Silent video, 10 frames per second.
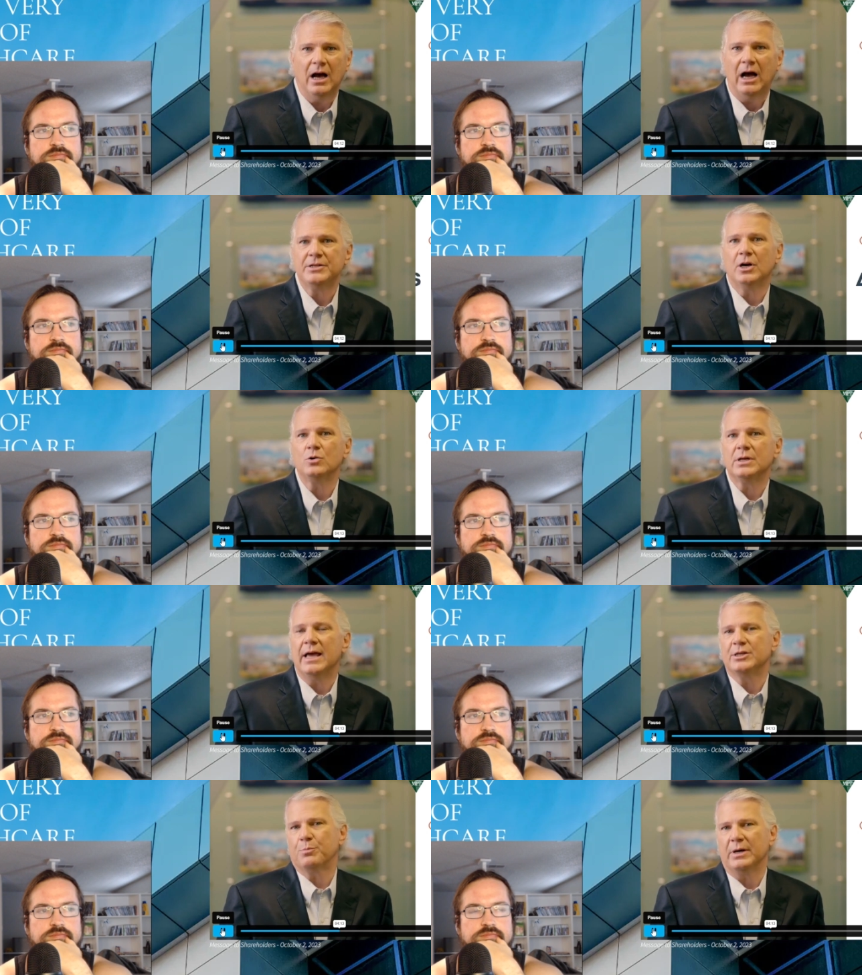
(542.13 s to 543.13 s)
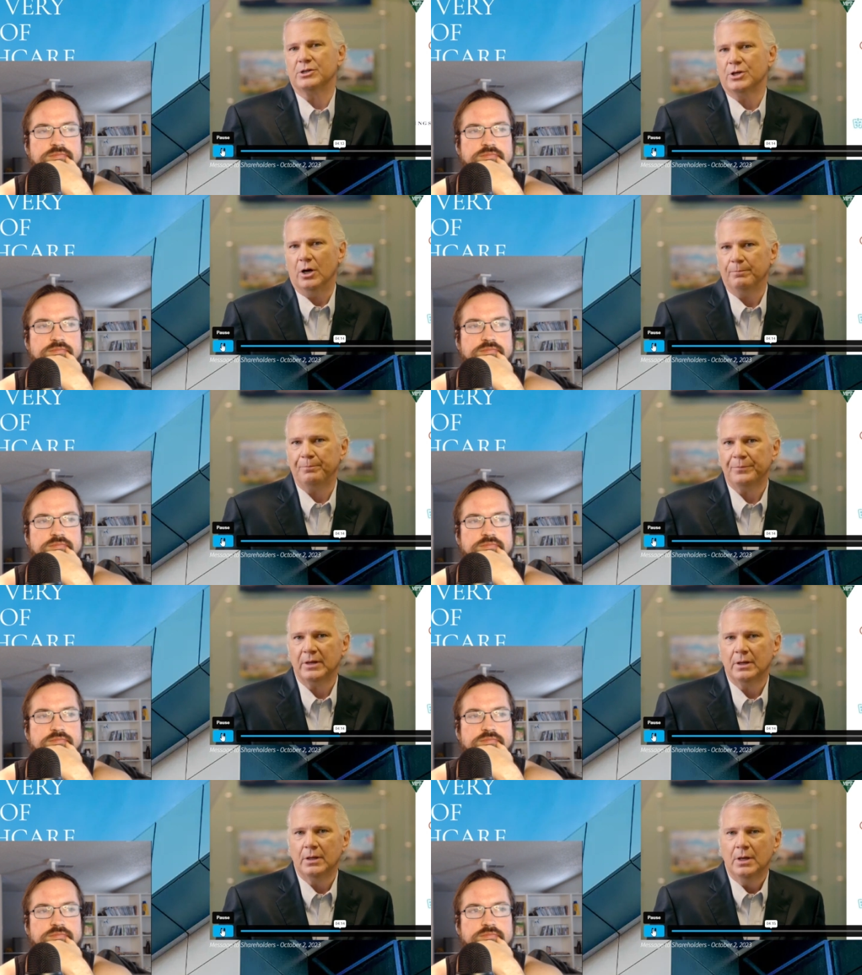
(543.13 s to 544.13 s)
Speaker 1: Autos, and Springstone.
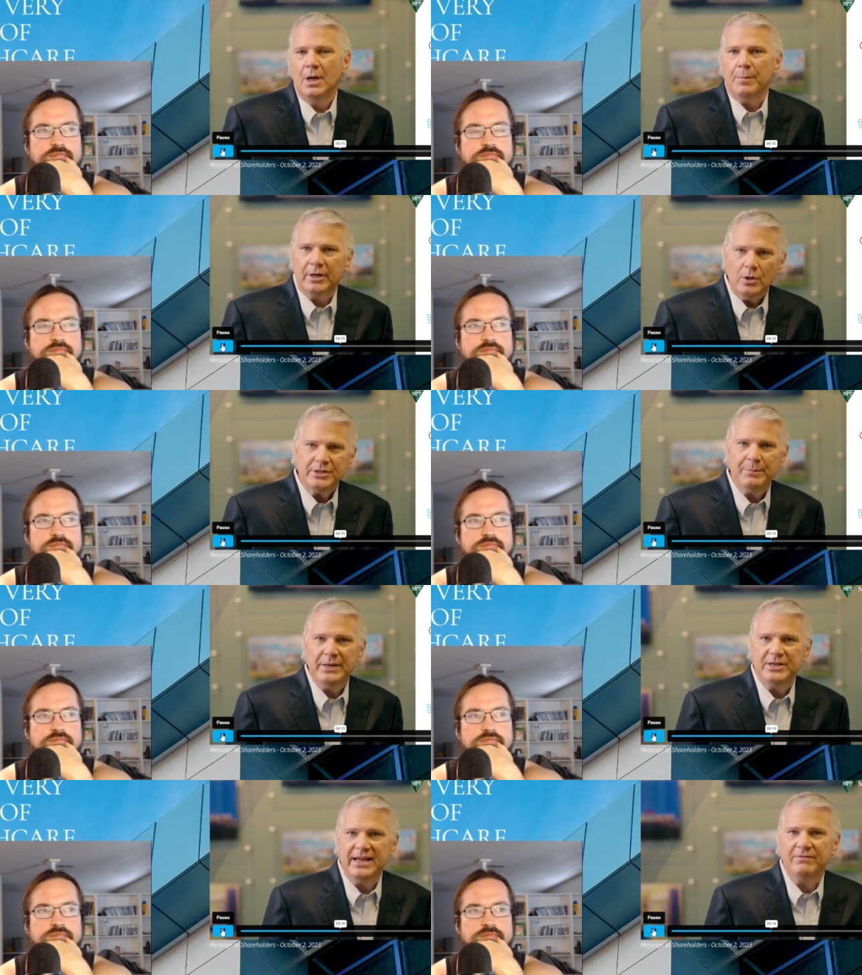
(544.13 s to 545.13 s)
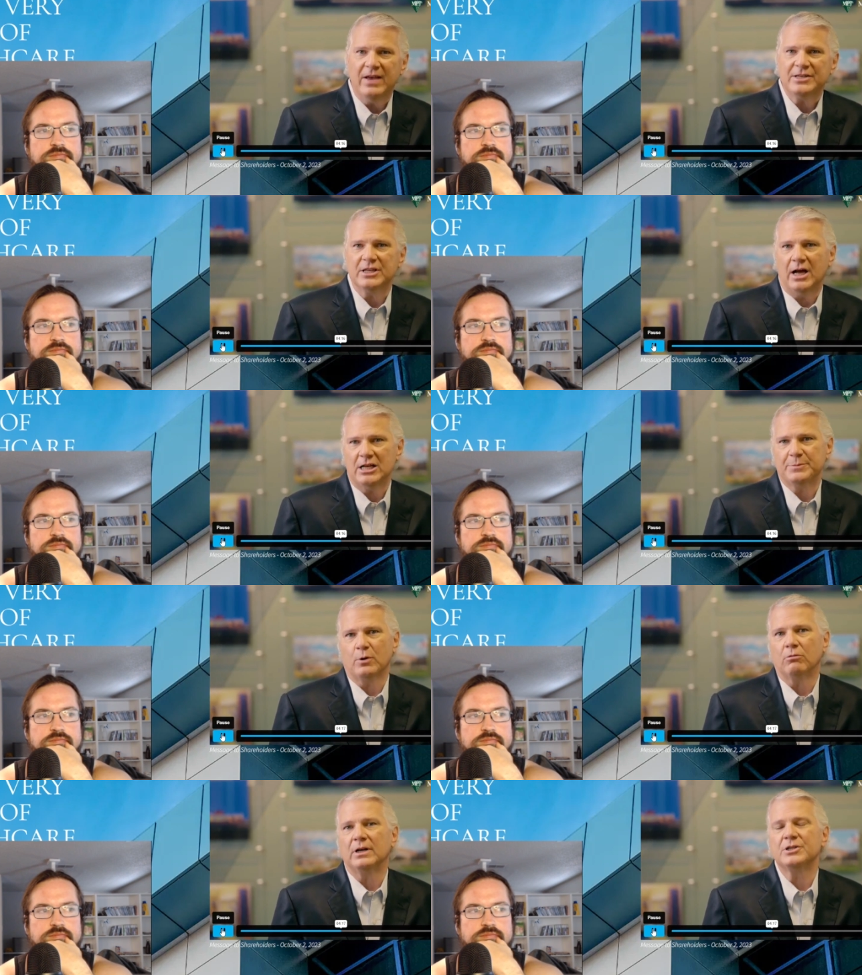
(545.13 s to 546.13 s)
Because MPT invests in
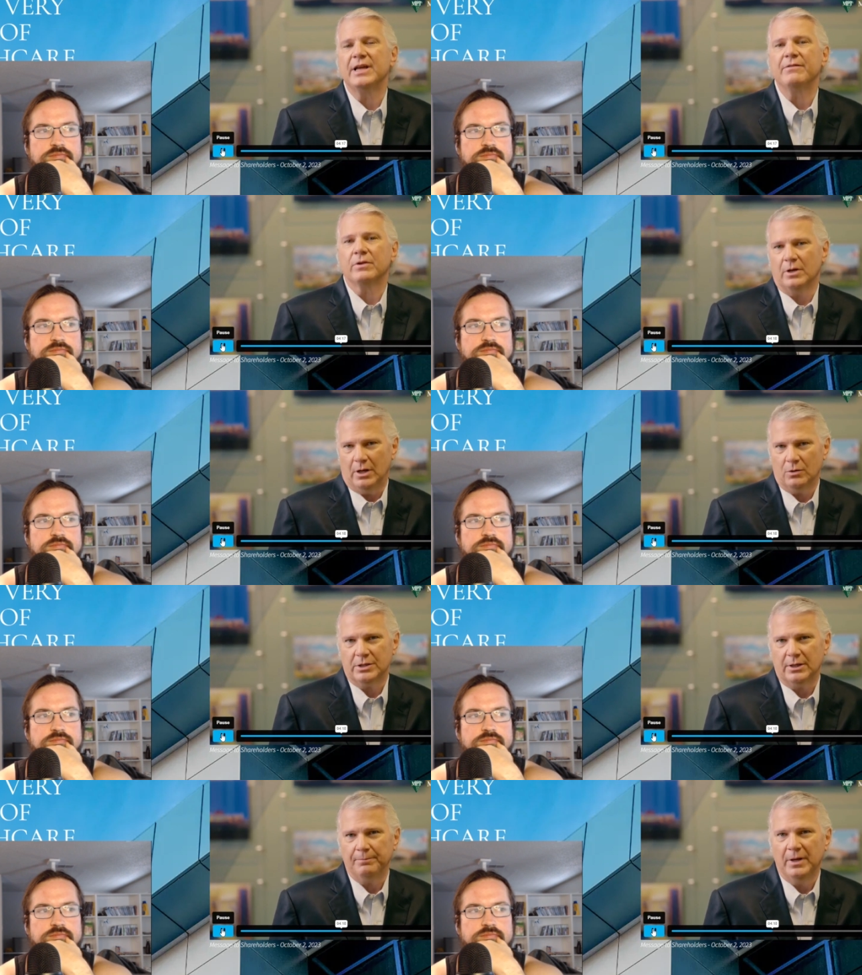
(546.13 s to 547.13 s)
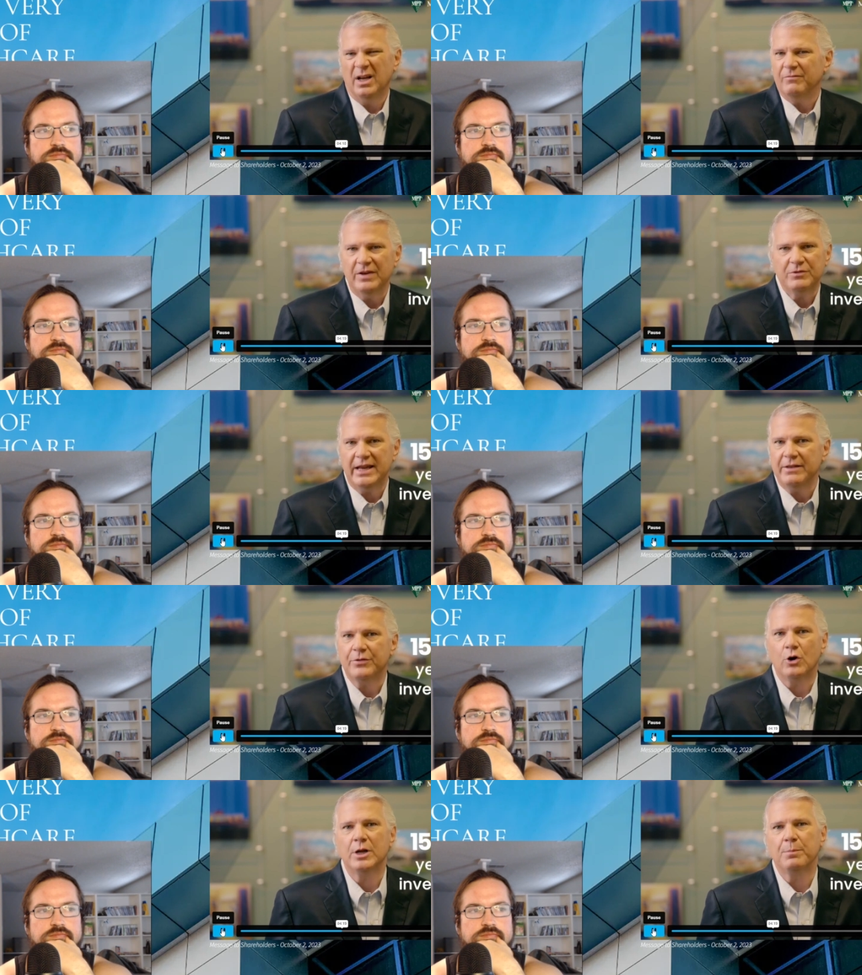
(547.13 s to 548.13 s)
hospital real estate for the long term,
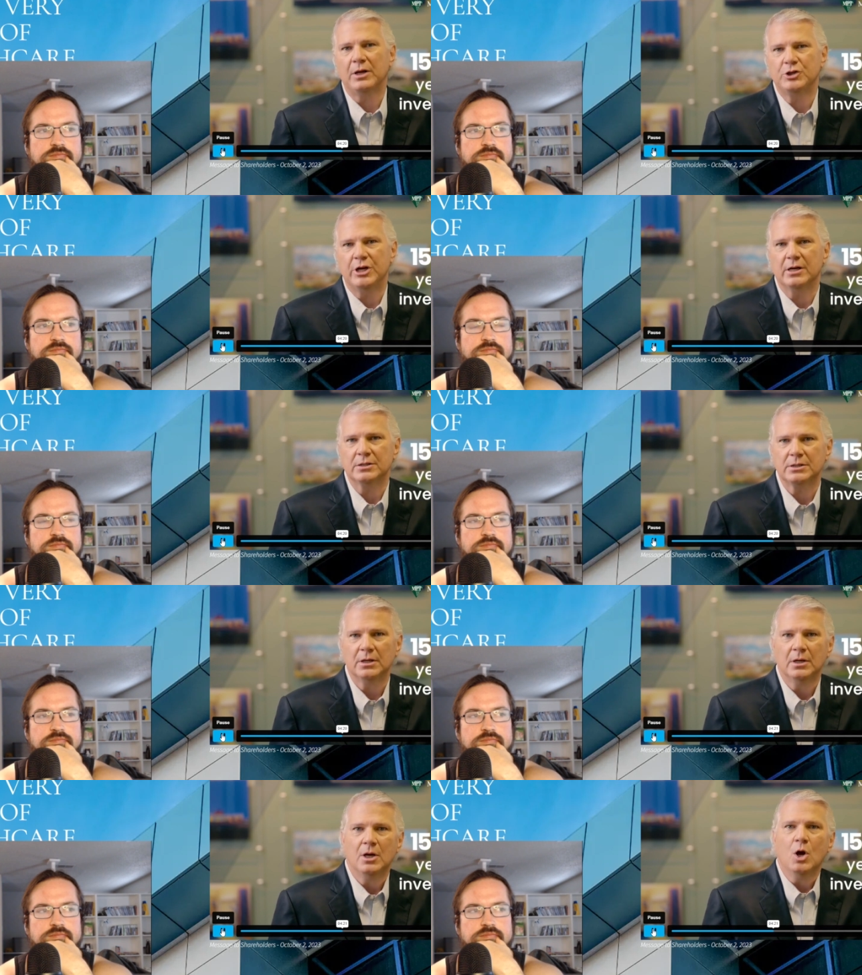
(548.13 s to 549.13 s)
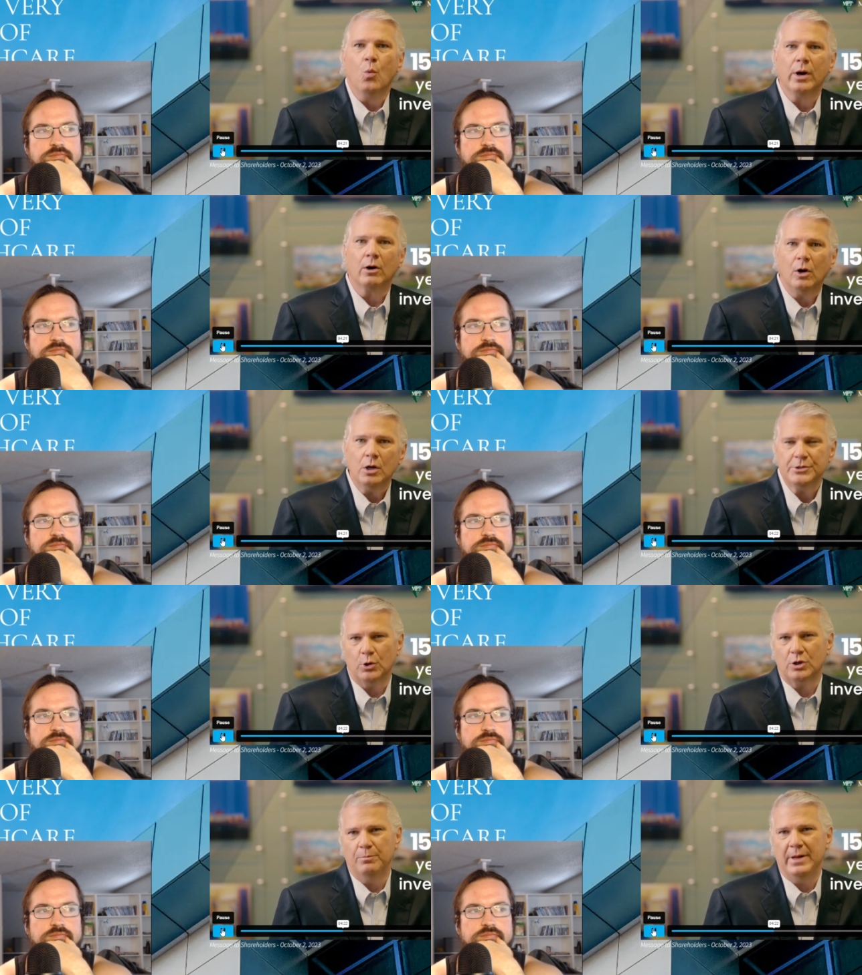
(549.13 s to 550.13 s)
15, 30 plus years, we are
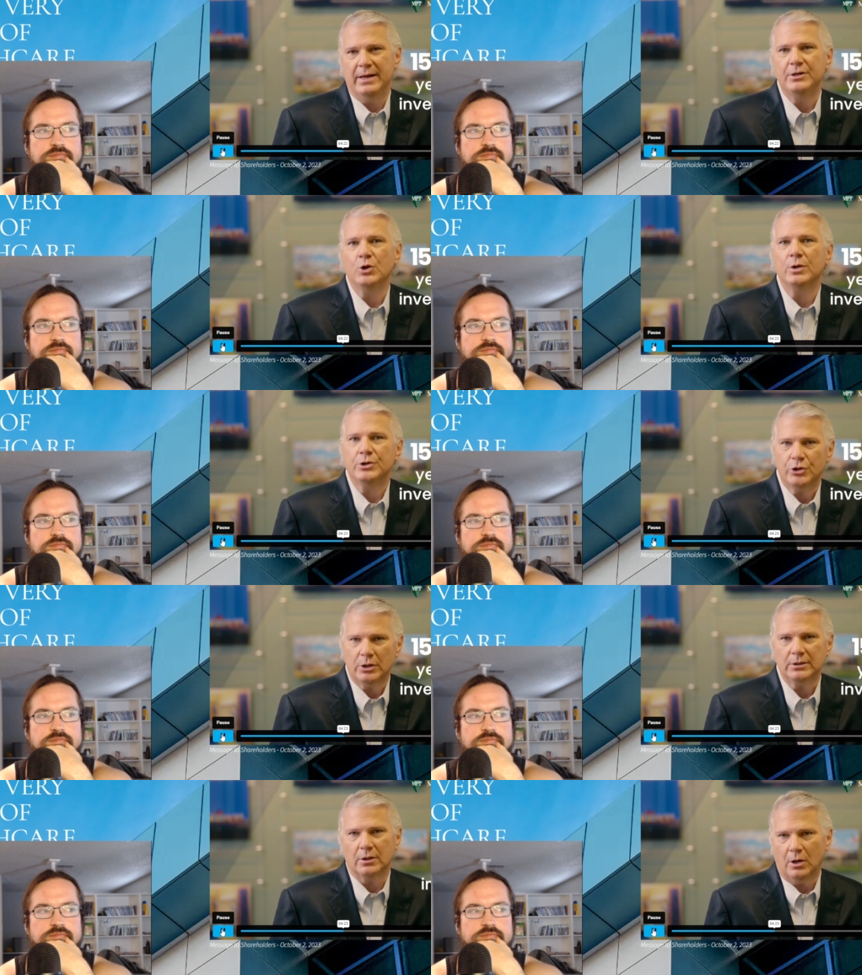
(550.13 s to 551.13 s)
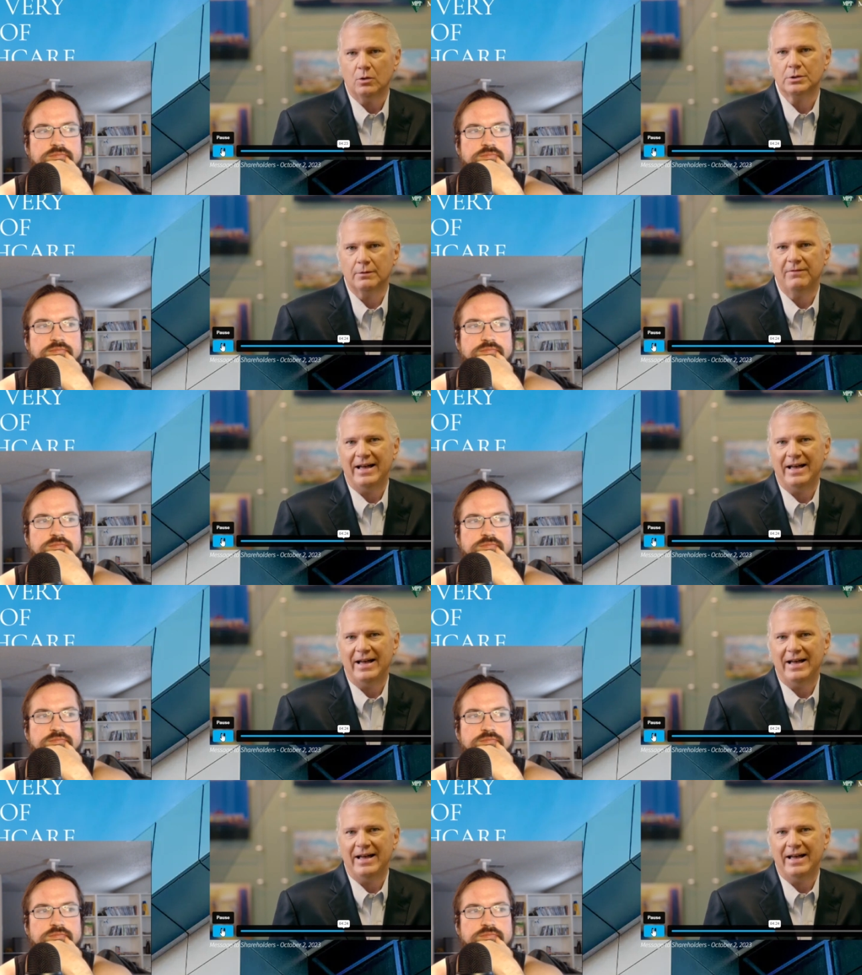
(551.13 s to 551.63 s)
also committed to ensuring the long term